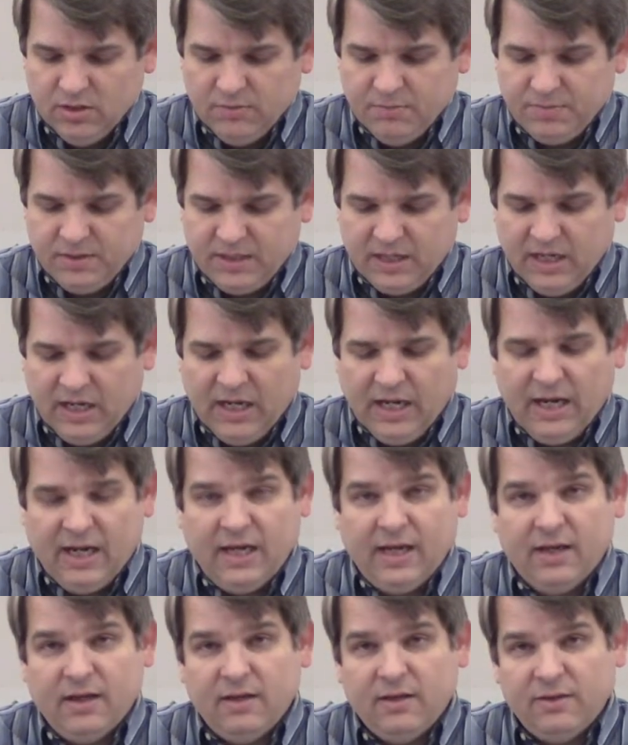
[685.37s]
But
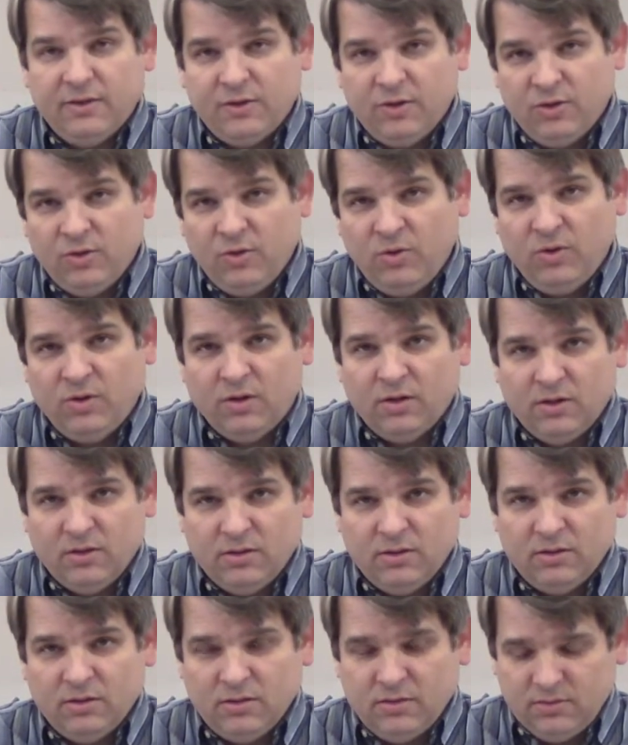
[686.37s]
I, the Lord,
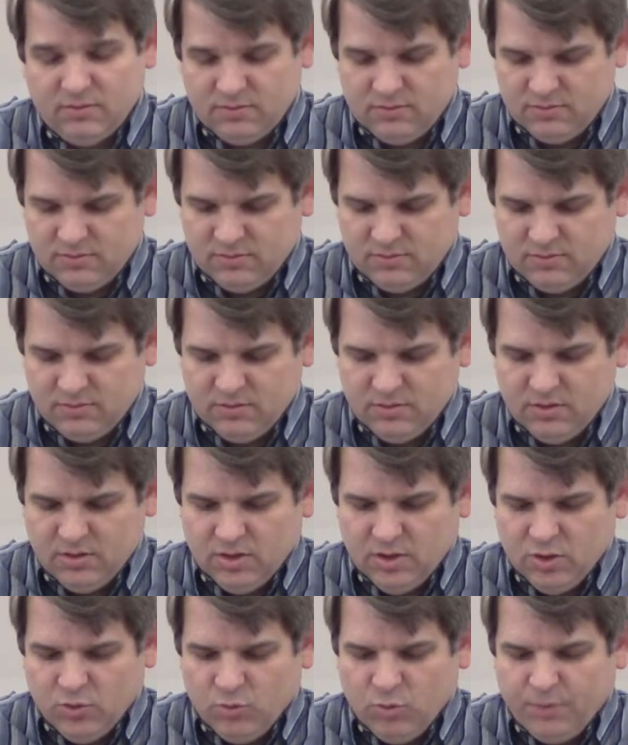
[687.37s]

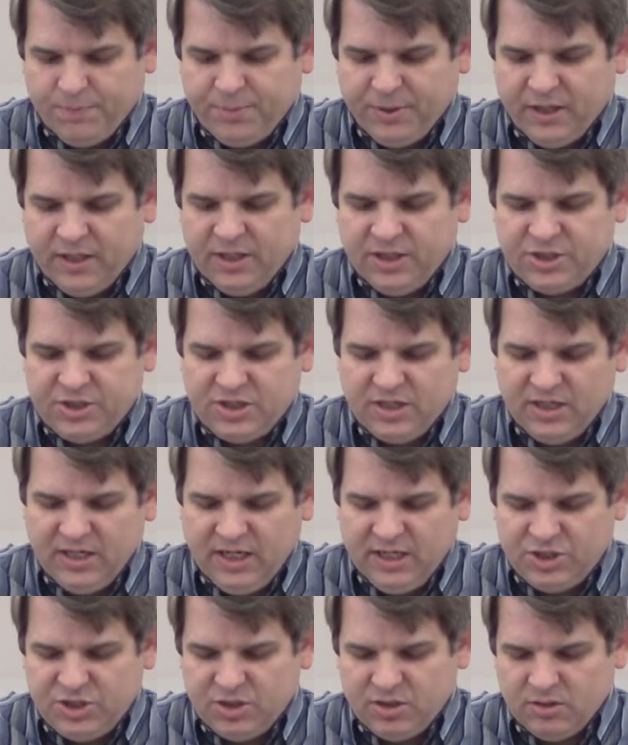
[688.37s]
will punish the
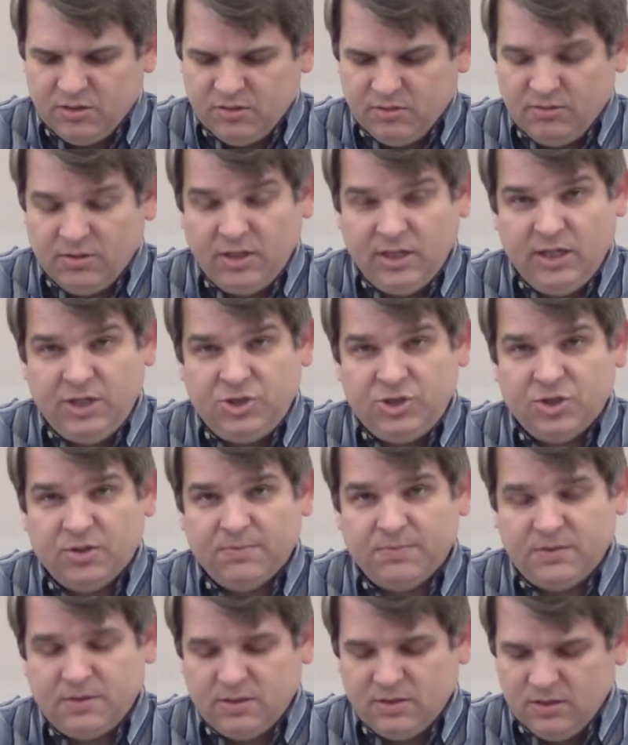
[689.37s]
nation,
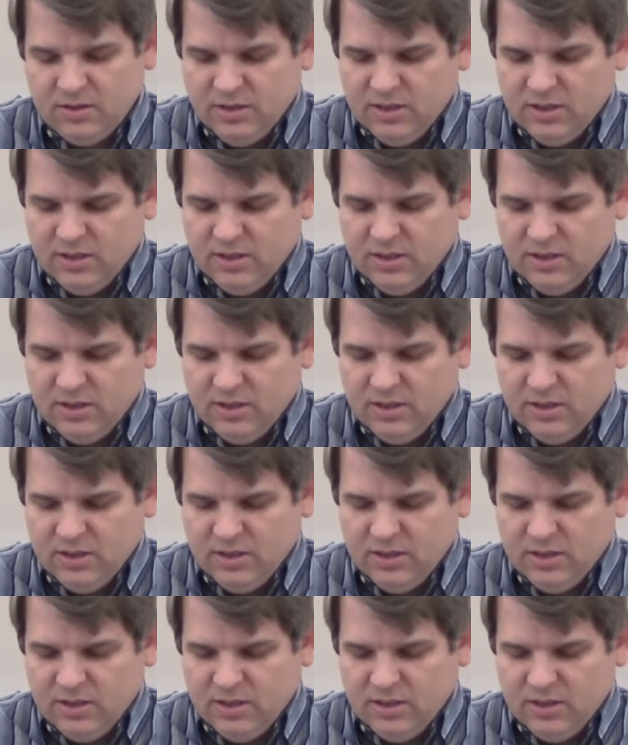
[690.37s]
Egypt,